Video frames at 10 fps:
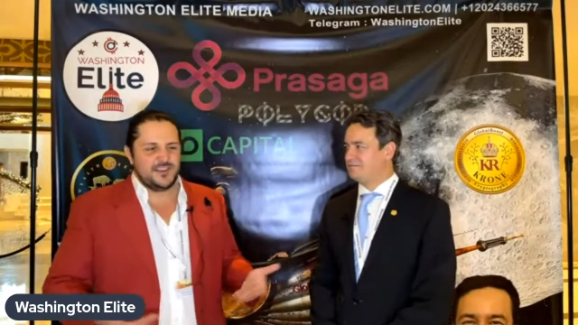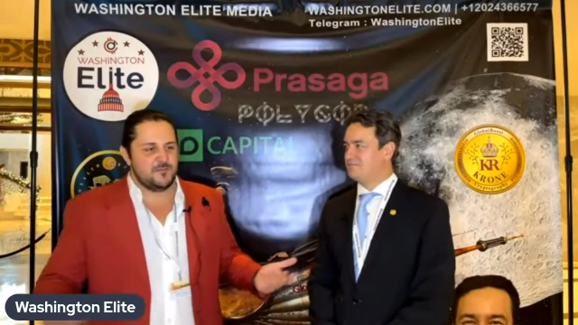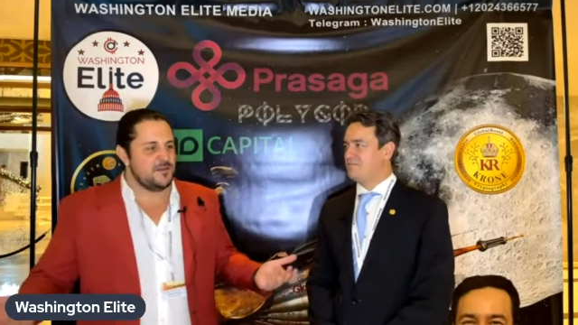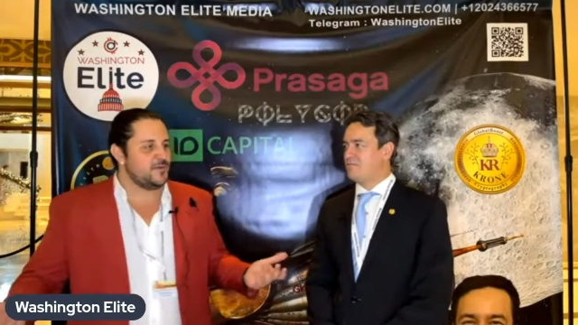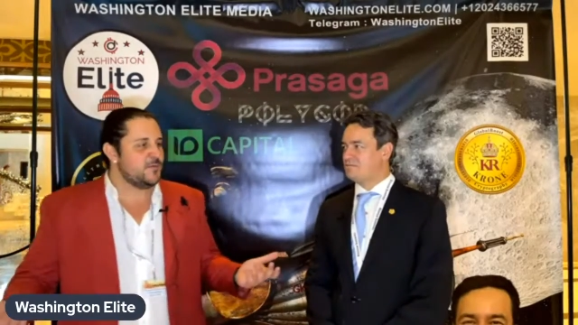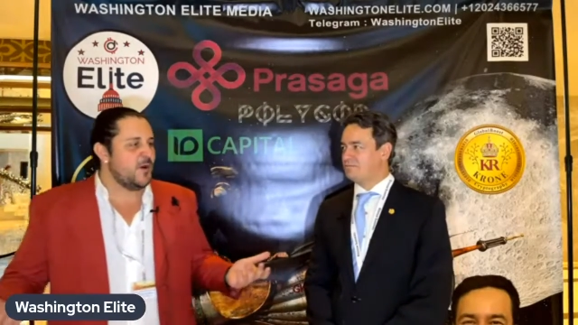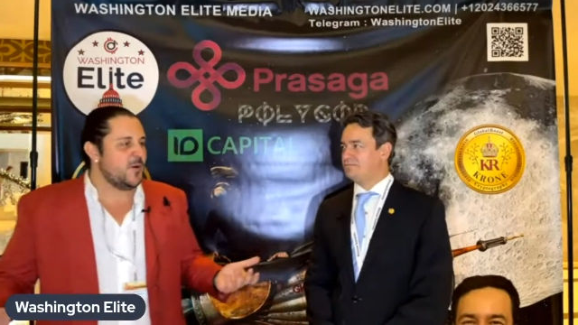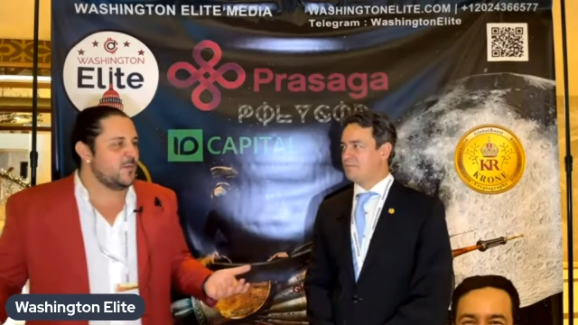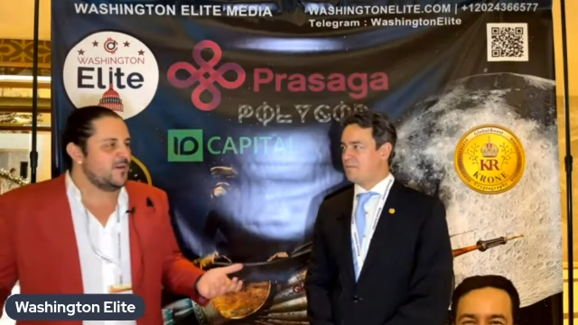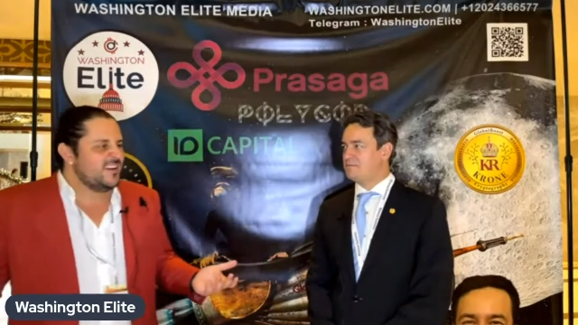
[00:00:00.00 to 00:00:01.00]
Speaker 1: and me from home,
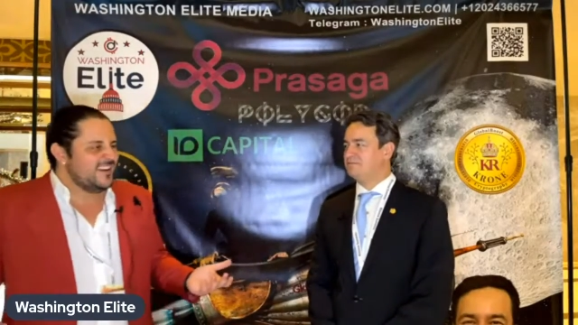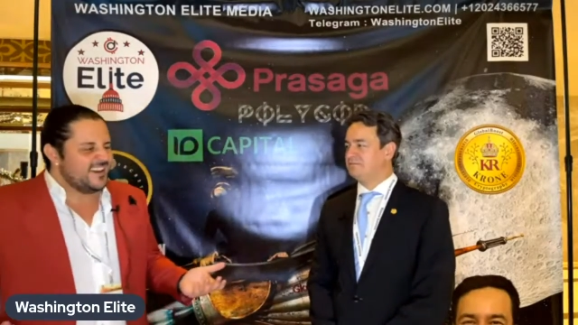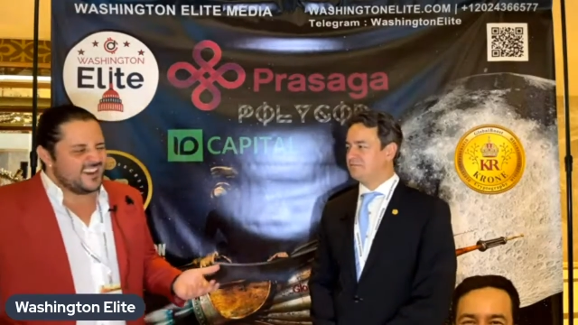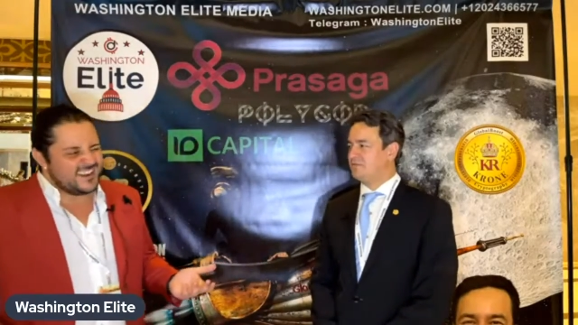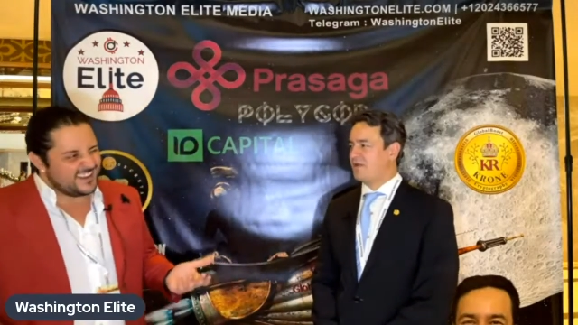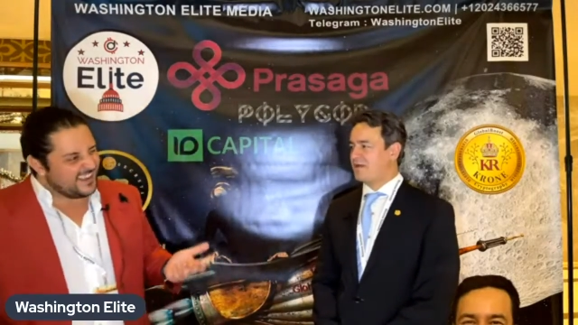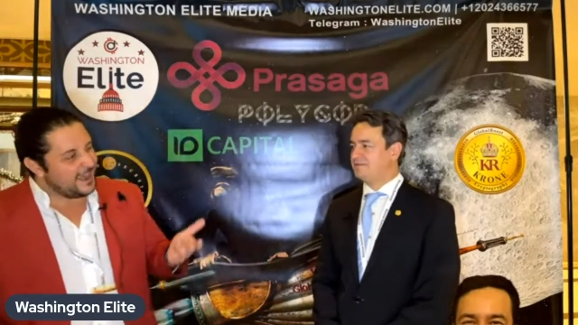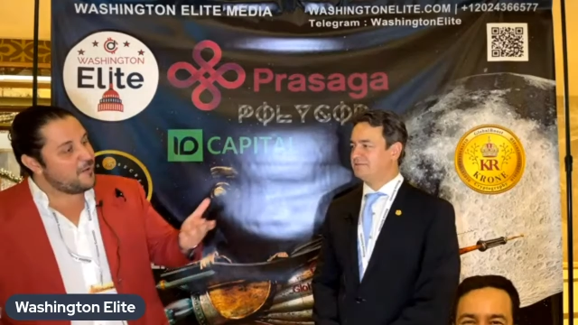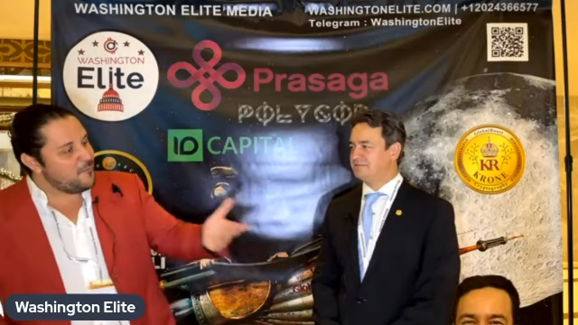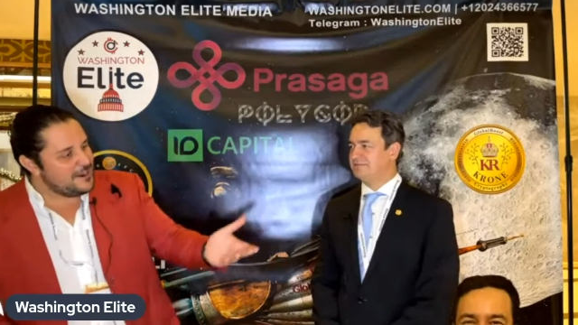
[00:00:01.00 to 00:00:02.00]
I
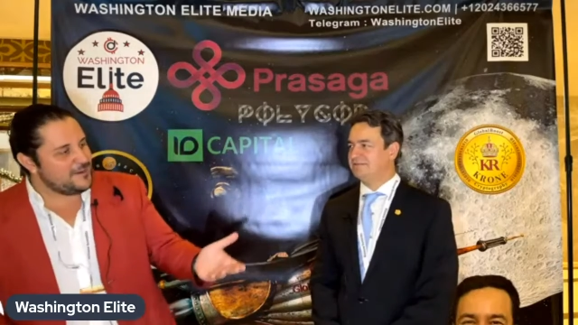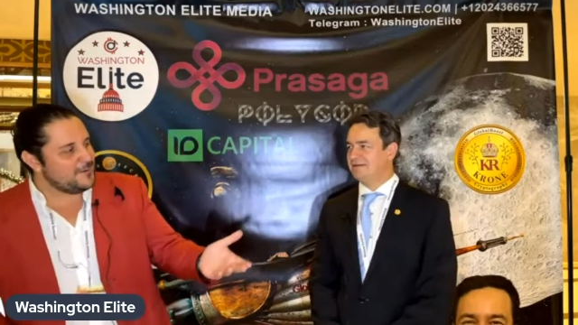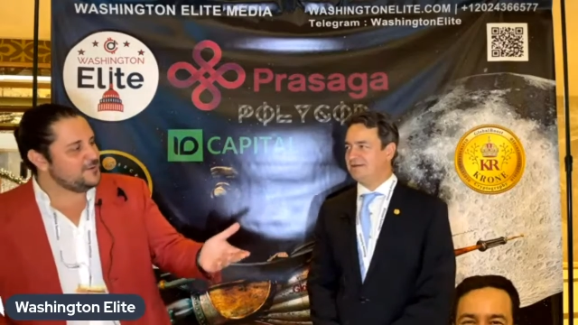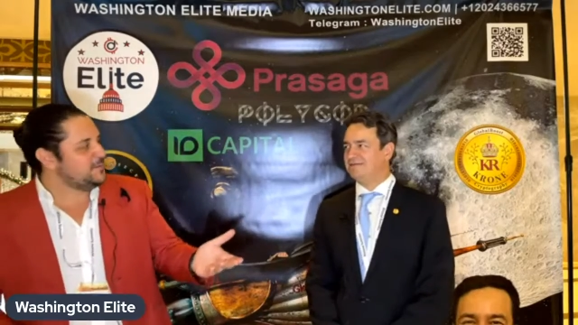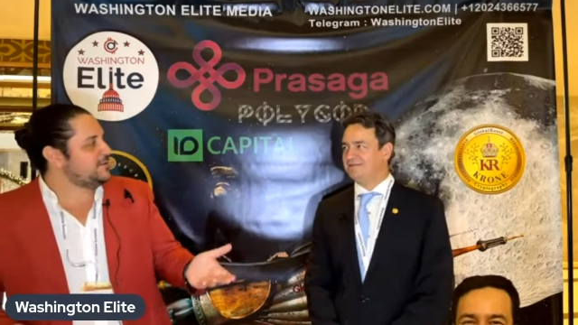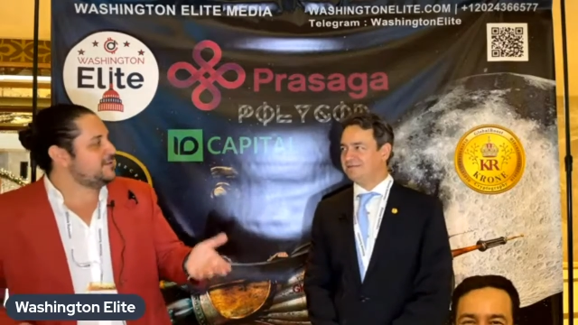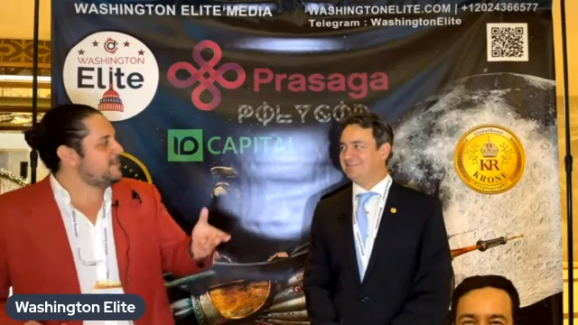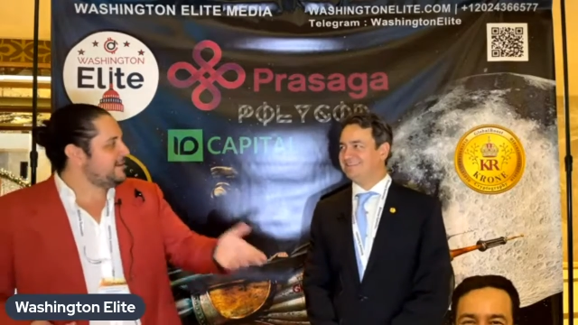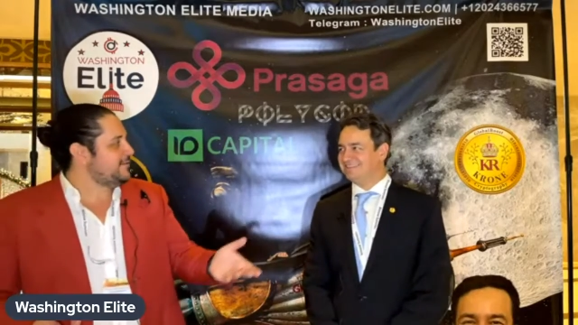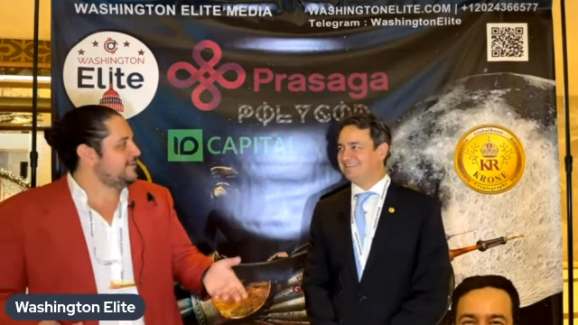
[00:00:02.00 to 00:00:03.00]
really want to put some money
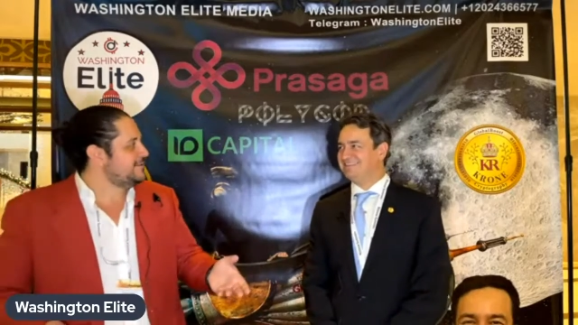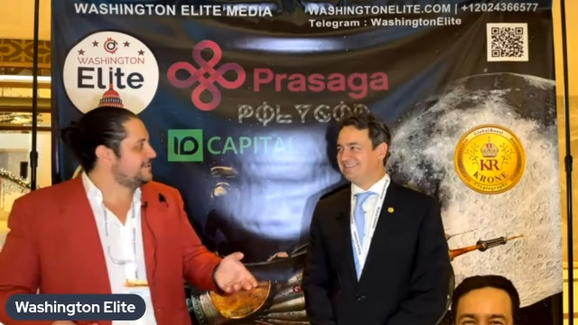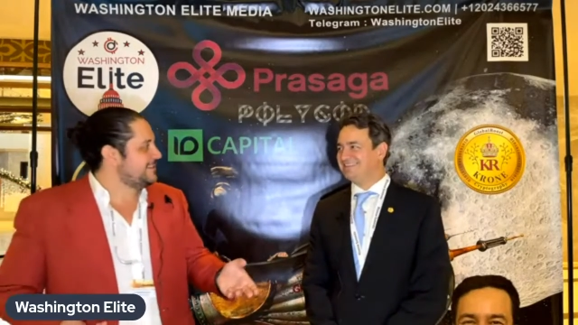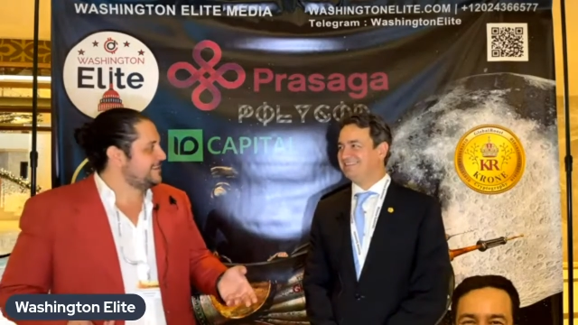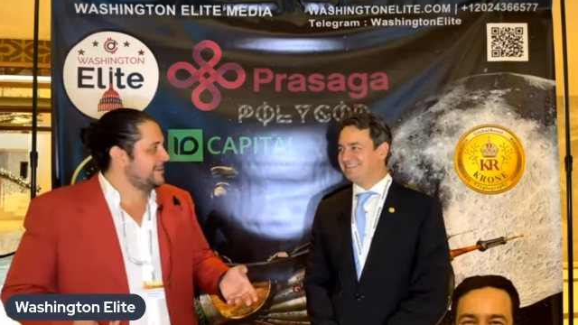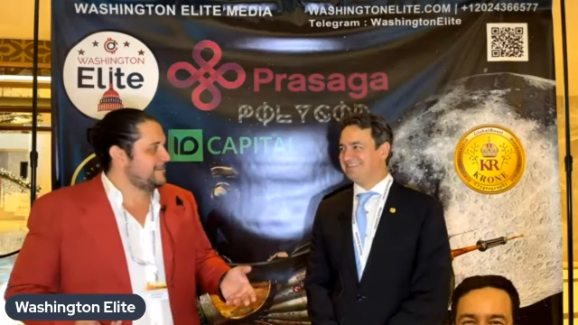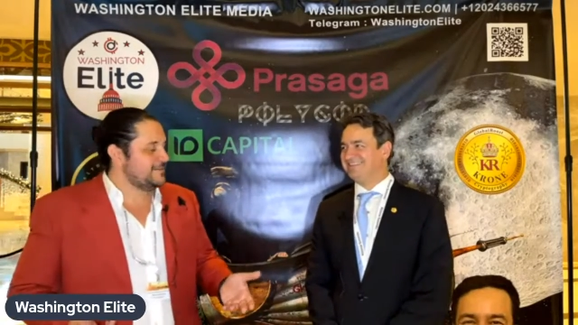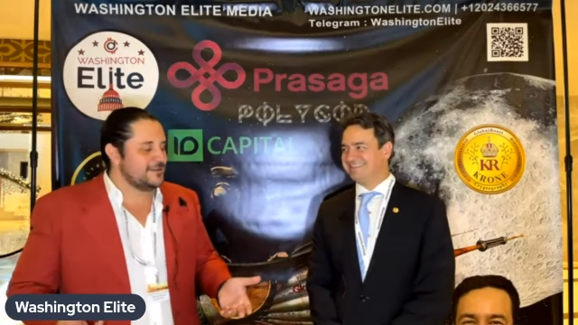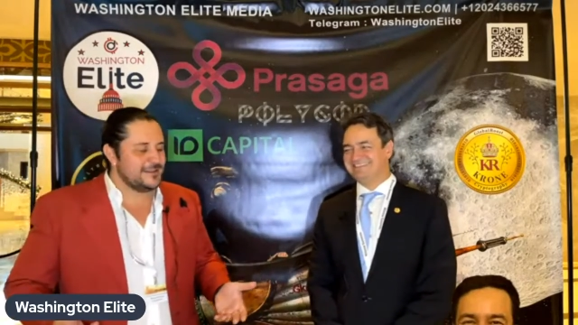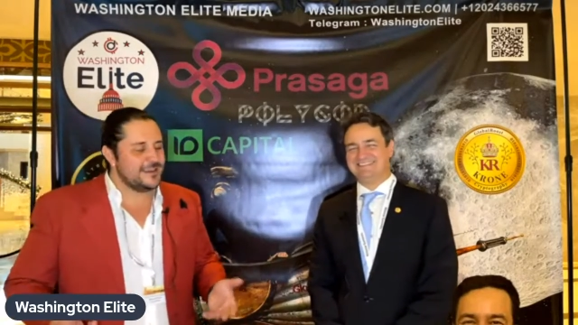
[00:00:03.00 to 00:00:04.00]
on those startups, you know,
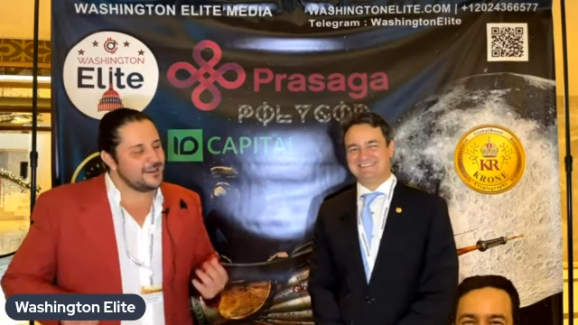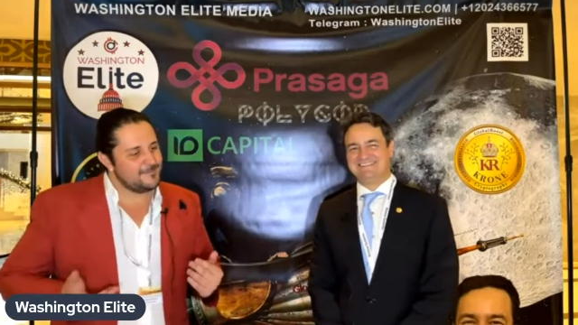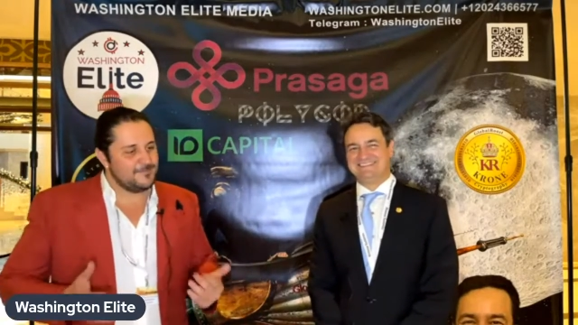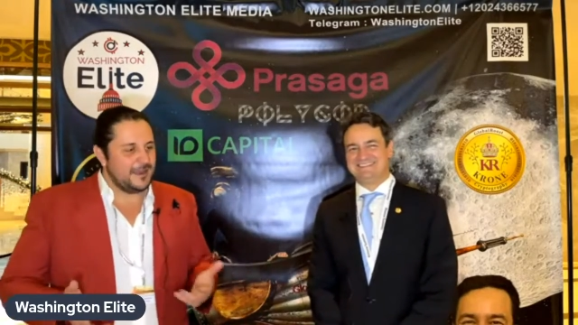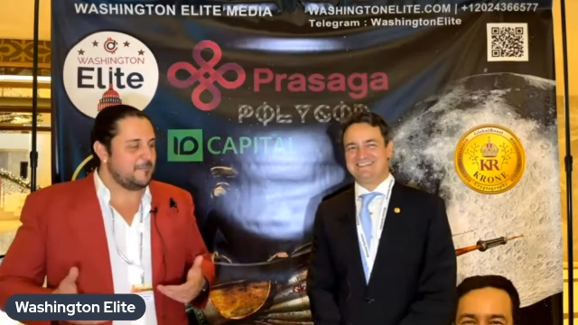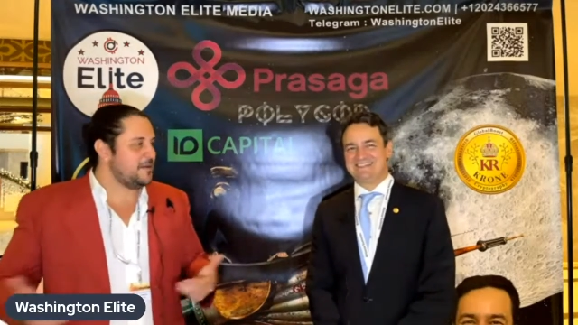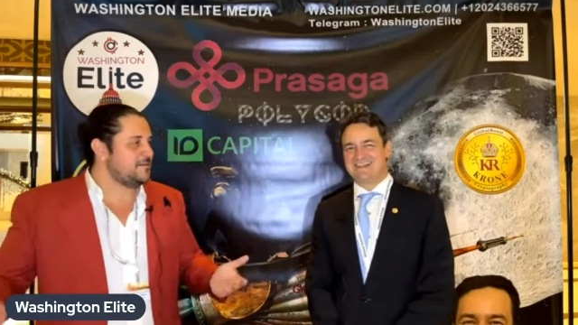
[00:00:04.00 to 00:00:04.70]
like uh, I'm an